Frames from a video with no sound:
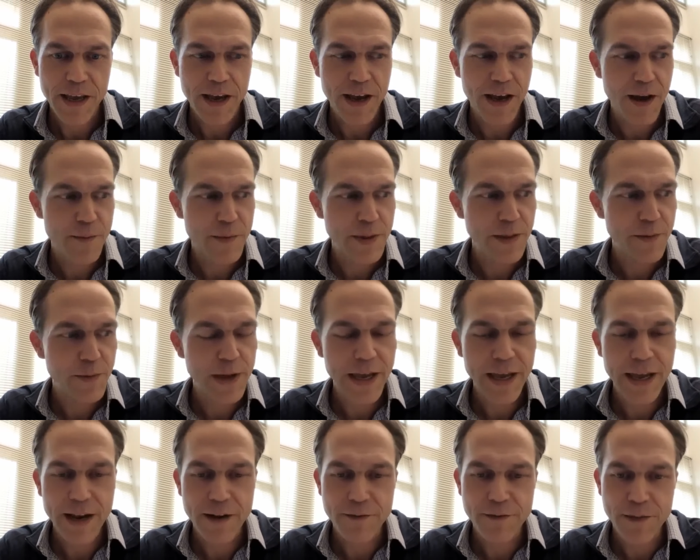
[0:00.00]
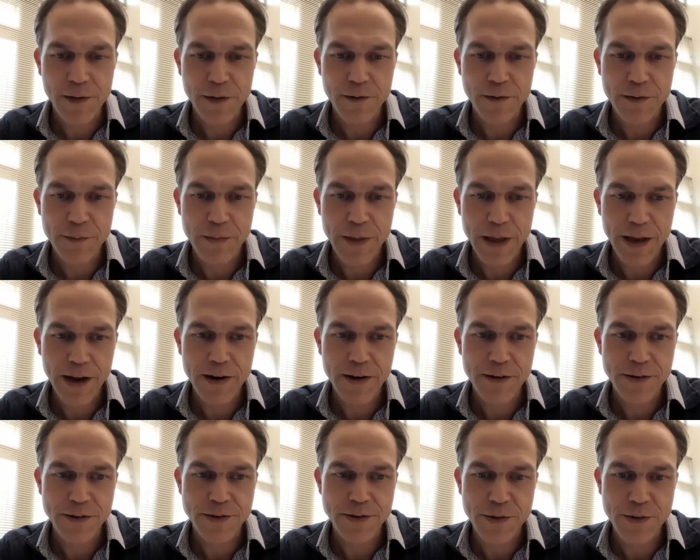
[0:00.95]
um, and then we can kind of flow from
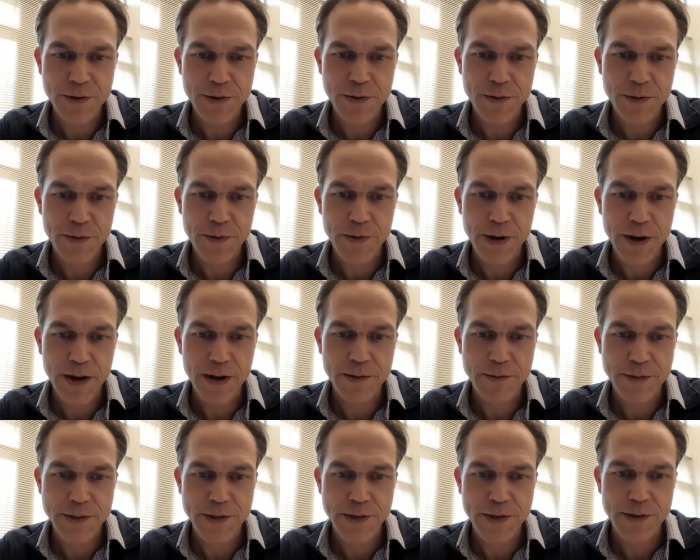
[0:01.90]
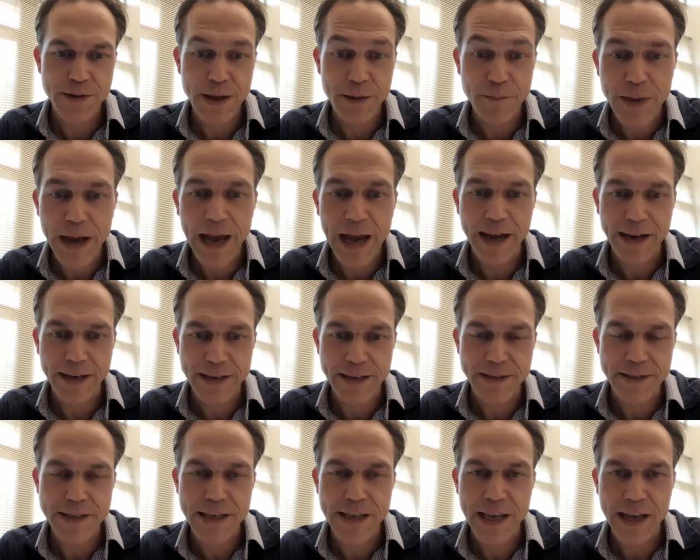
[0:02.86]
there to uh, to impact
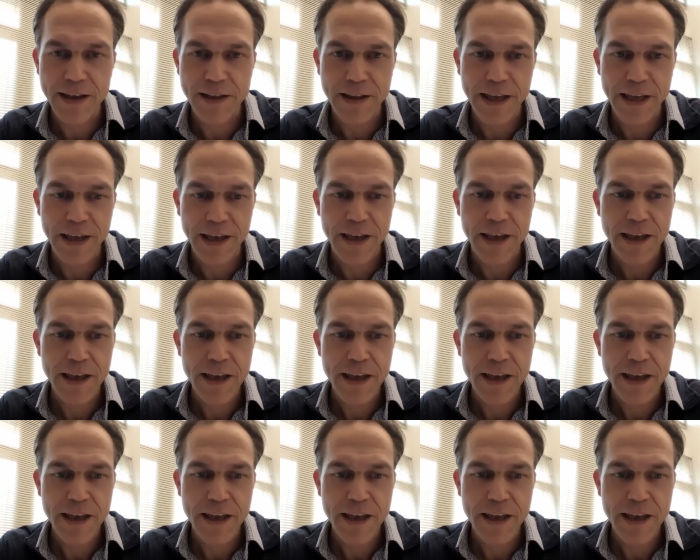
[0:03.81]
and scaling.